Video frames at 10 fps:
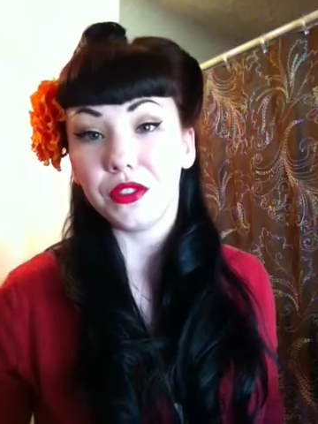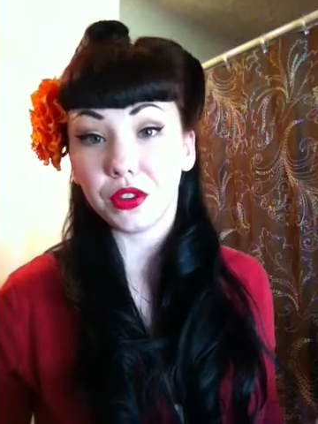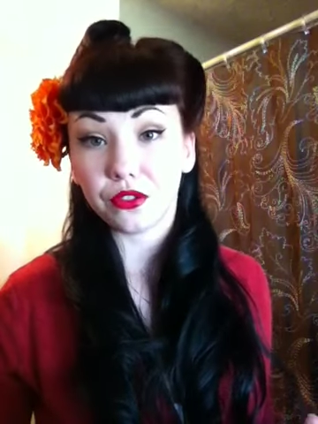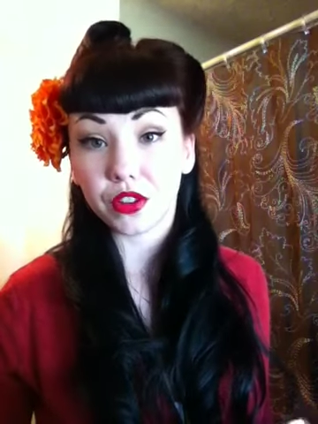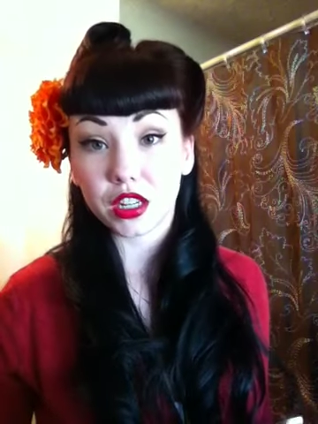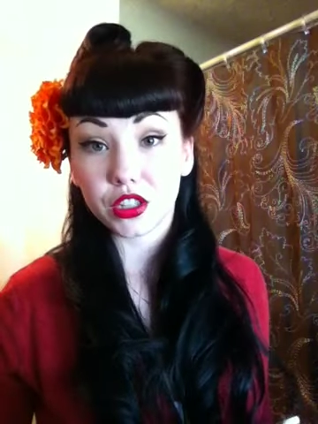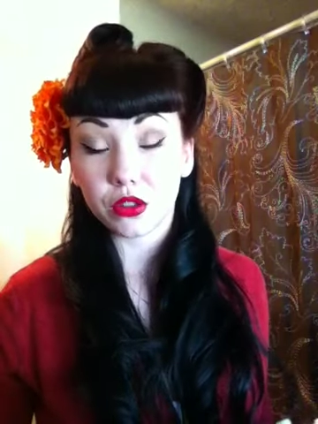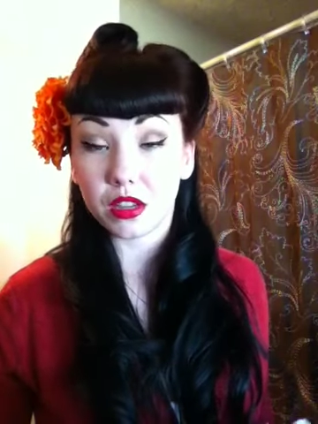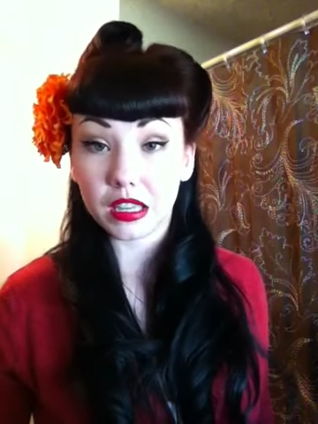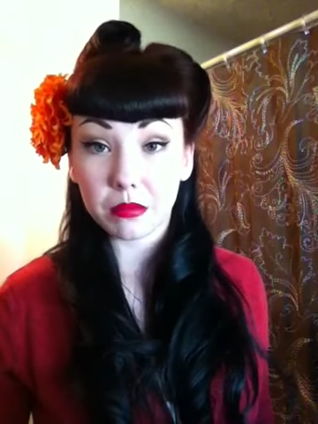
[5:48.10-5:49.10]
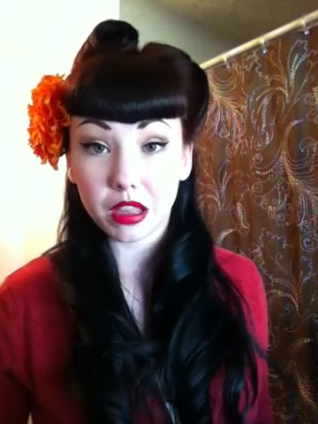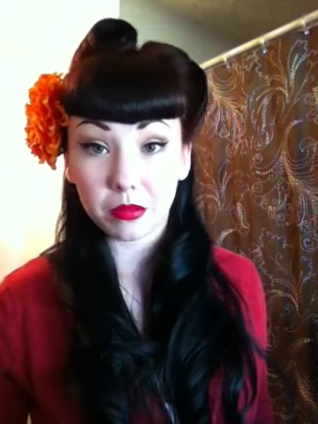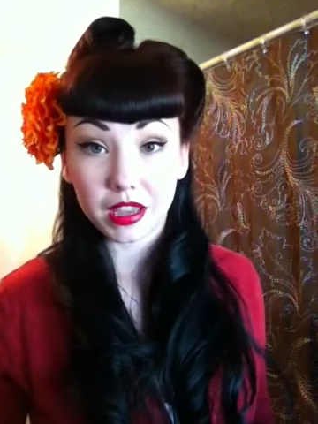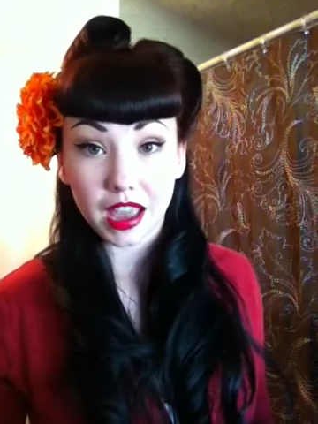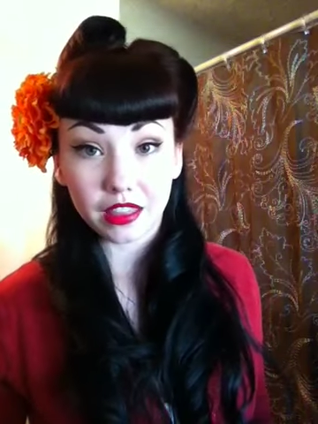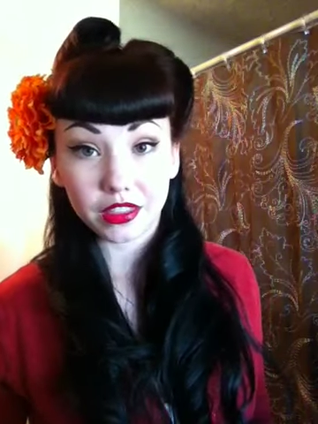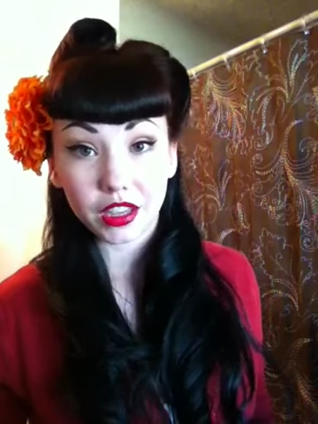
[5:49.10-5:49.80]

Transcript: feel free to email me at